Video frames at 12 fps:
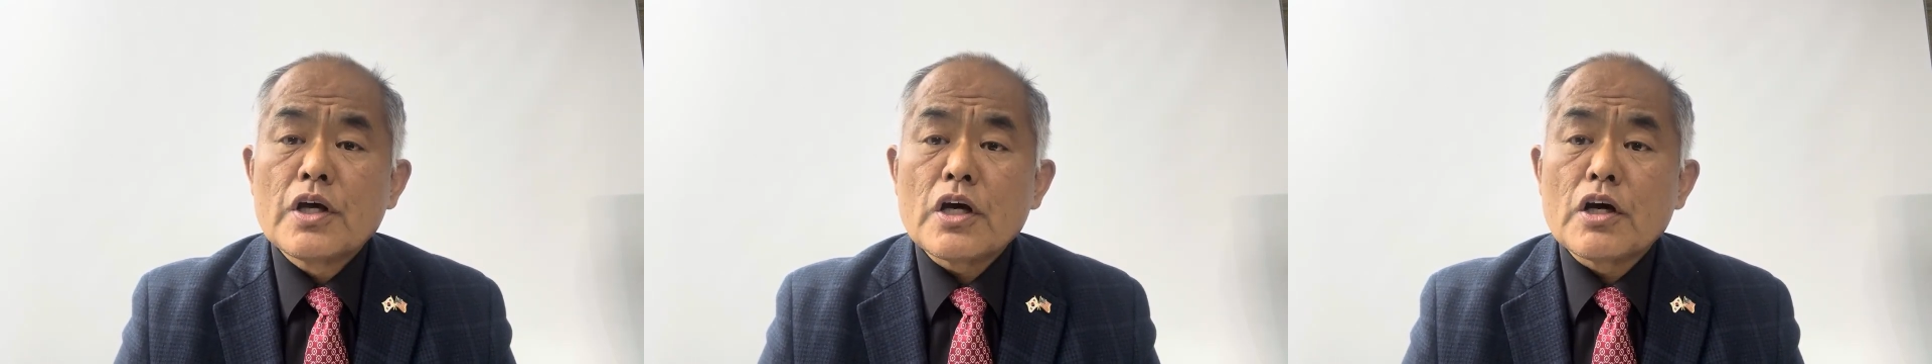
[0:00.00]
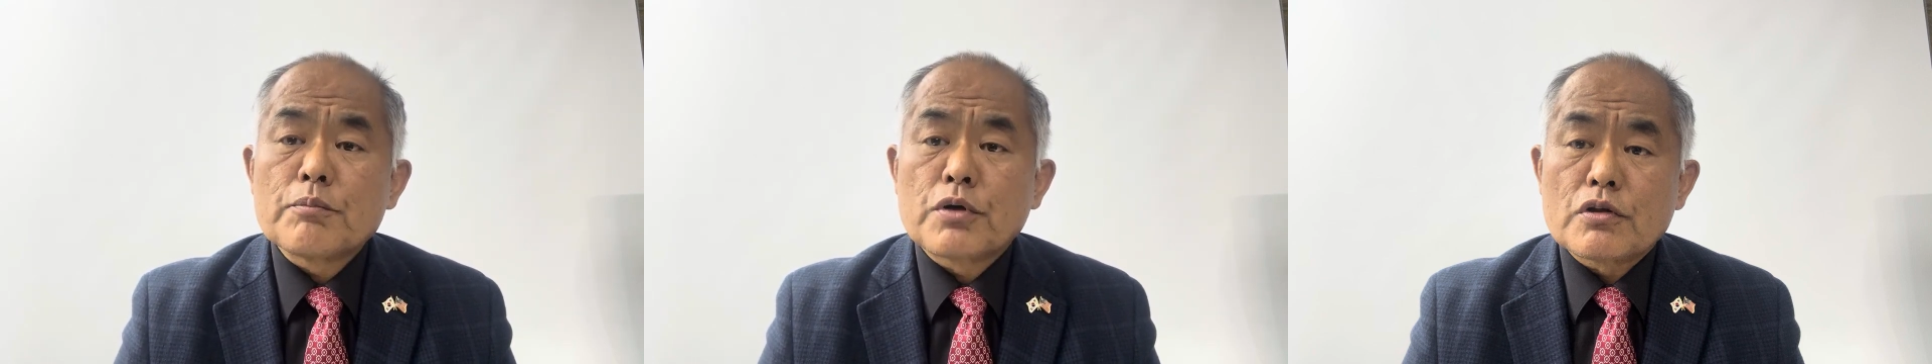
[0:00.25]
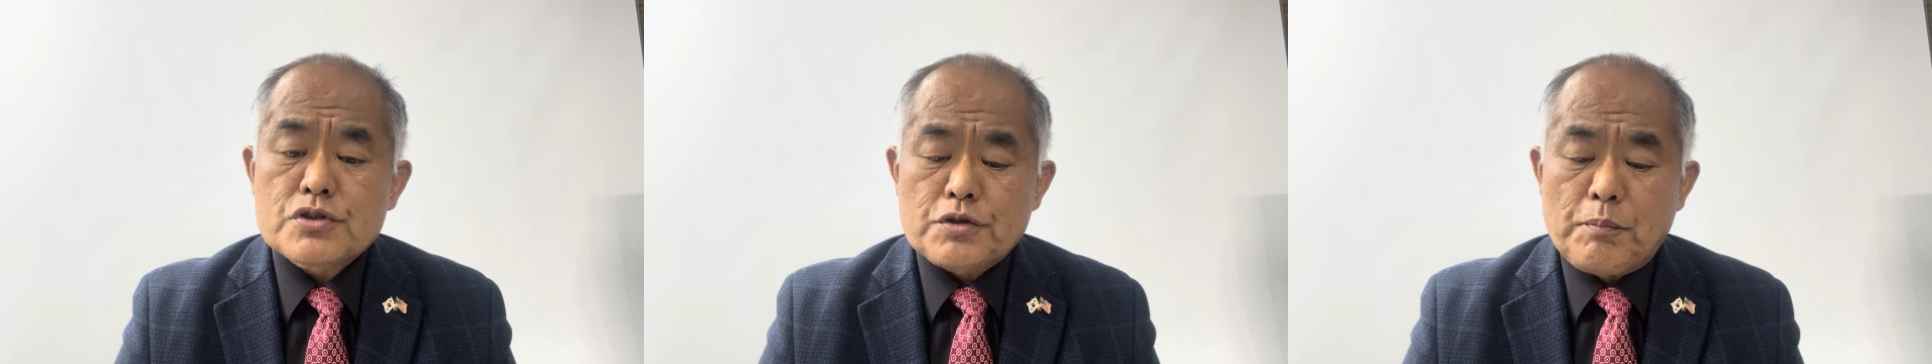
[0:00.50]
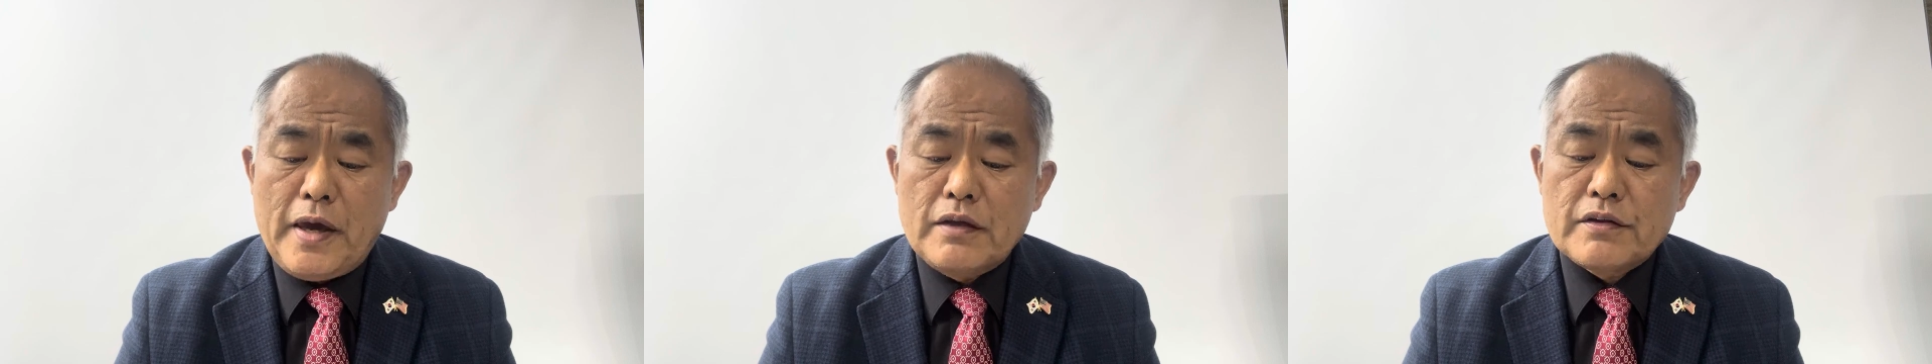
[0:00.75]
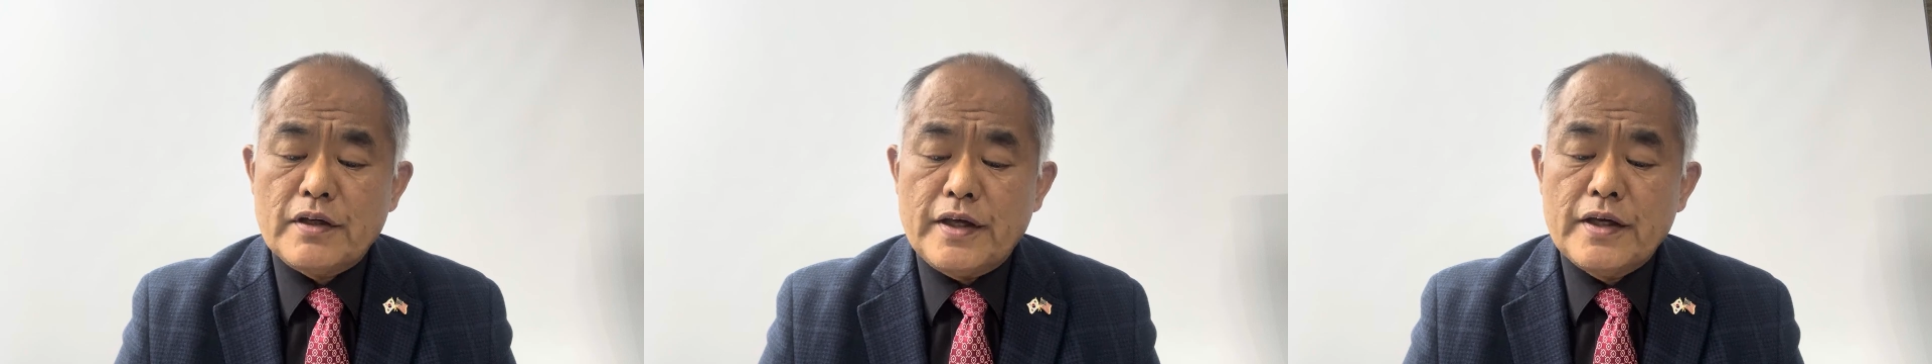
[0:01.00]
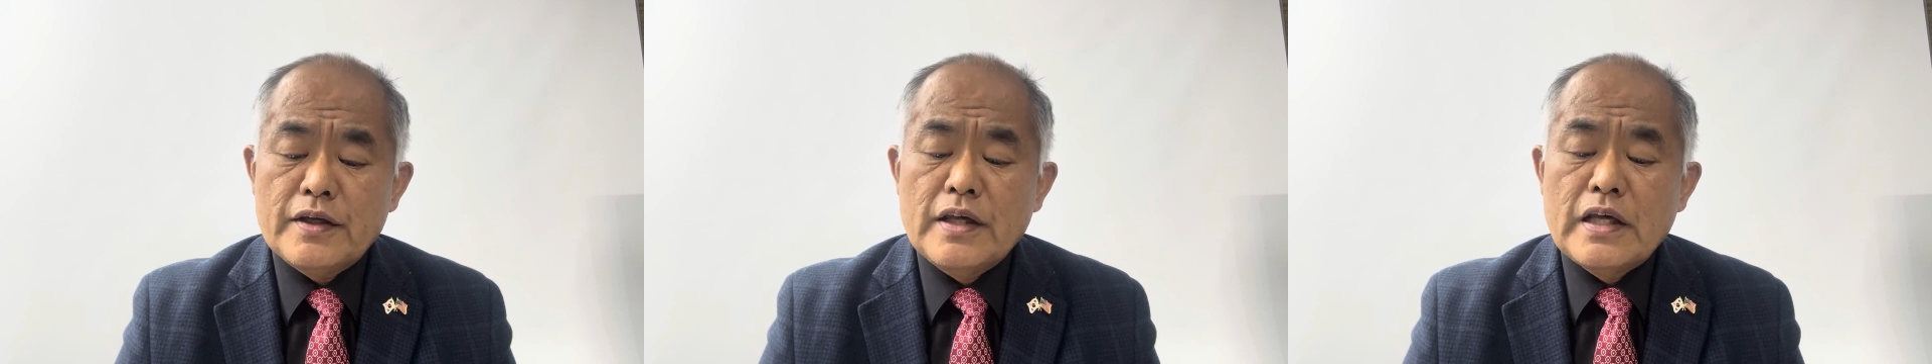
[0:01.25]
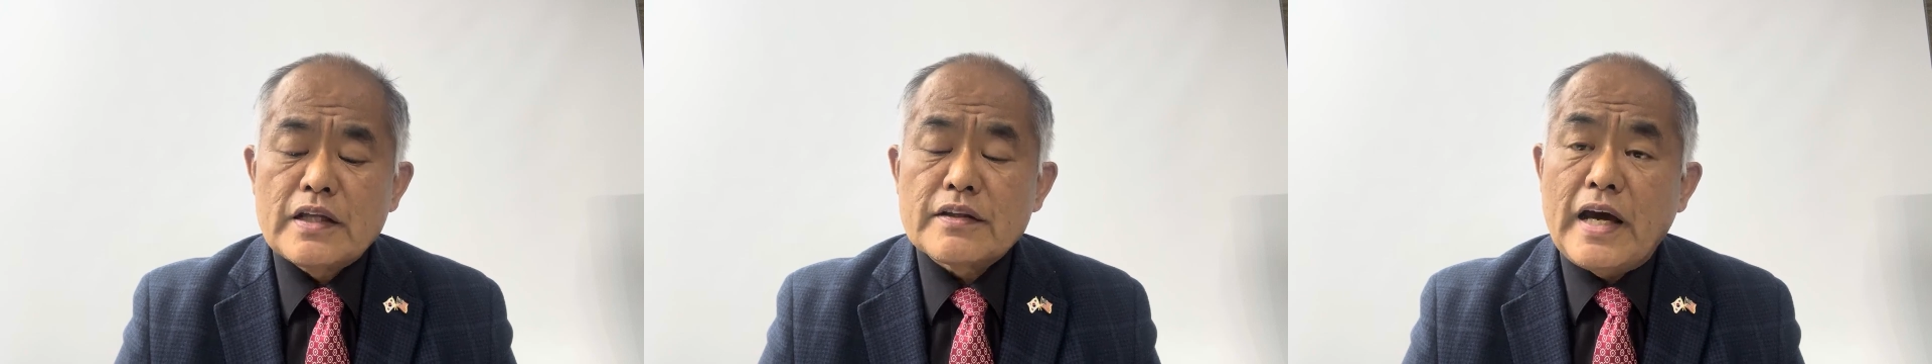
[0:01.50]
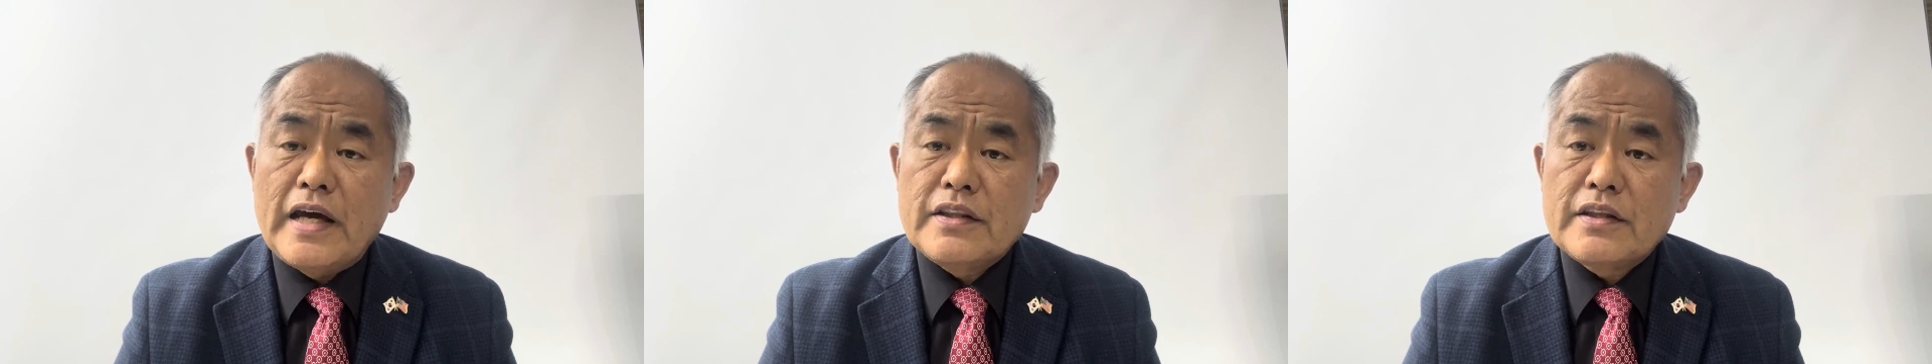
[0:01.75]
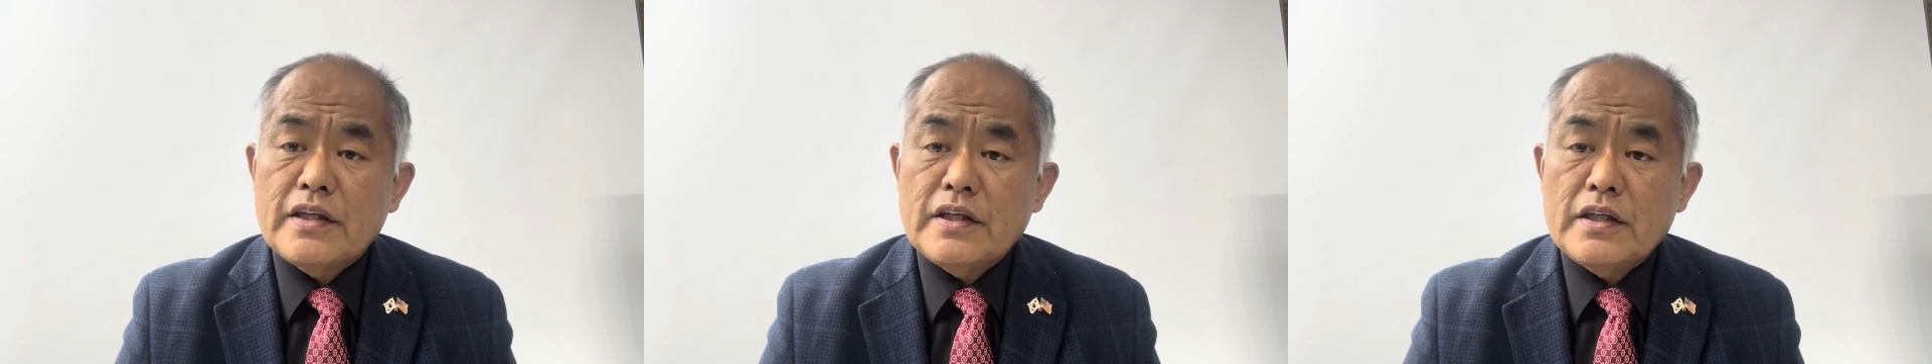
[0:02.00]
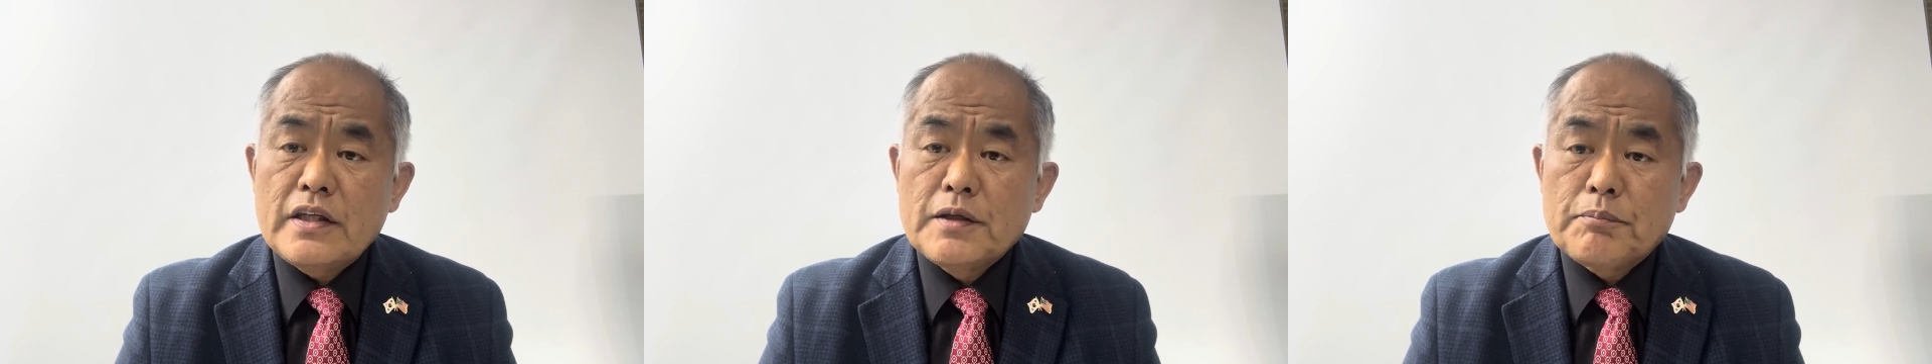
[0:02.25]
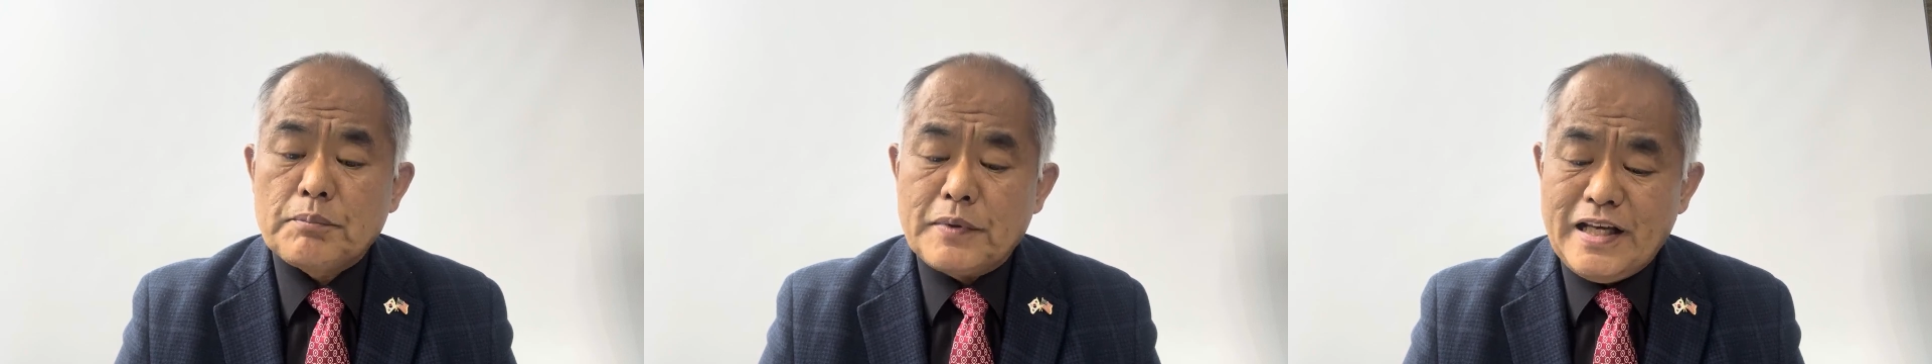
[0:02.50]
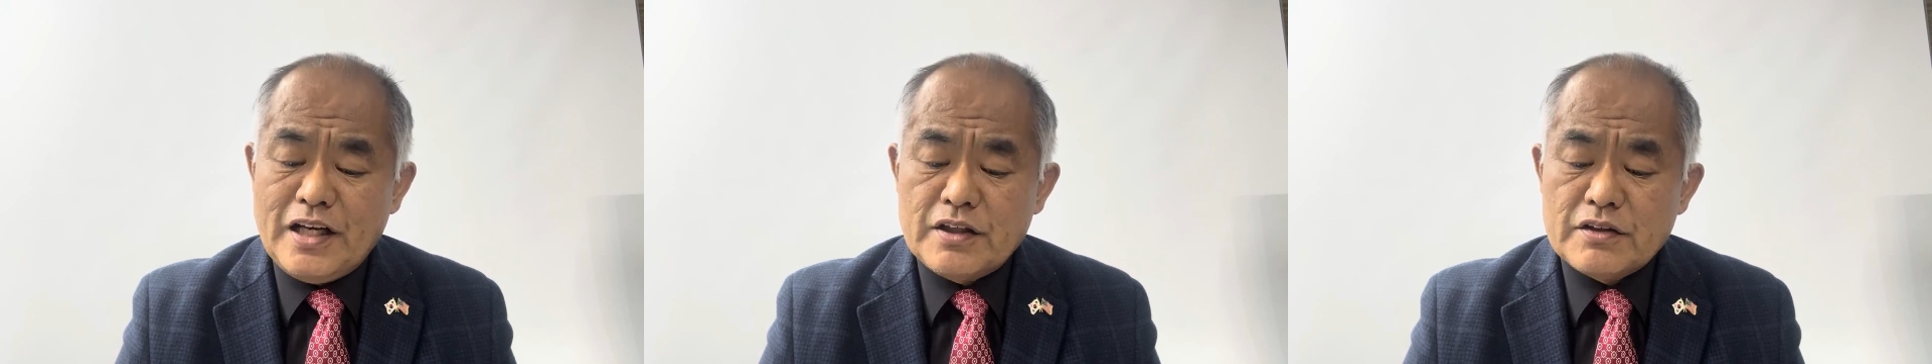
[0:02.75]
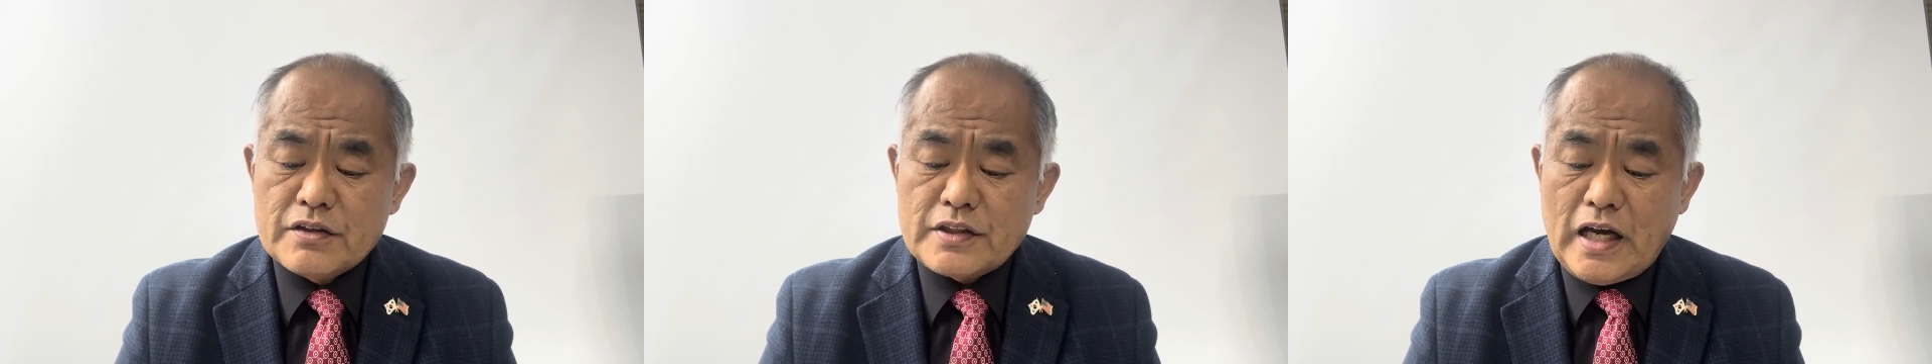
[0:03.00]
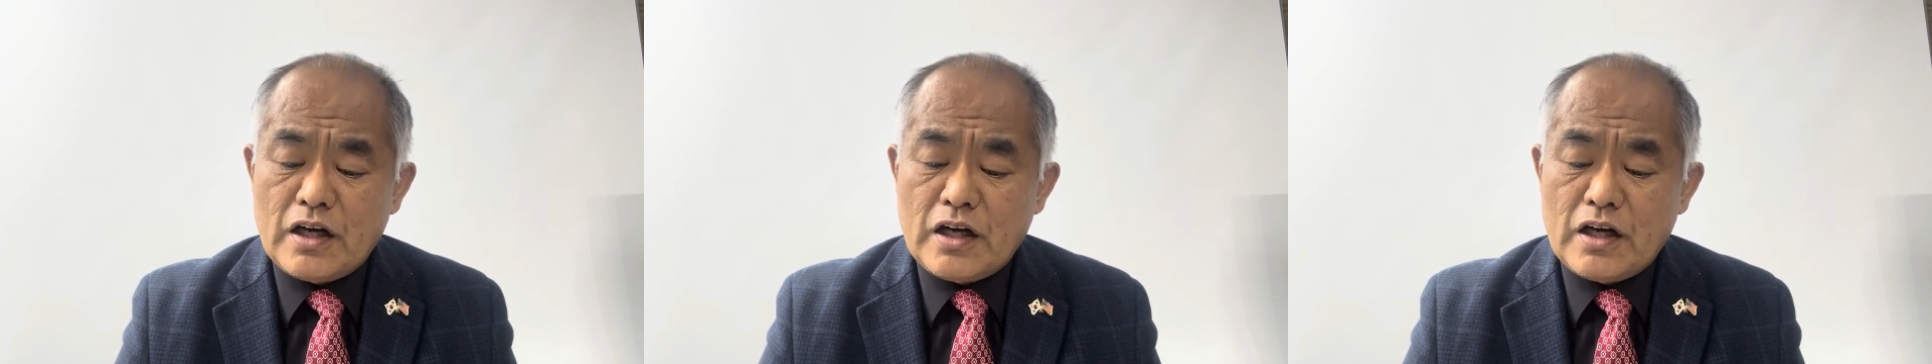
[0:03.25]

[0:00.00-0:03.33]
approximately $90 billion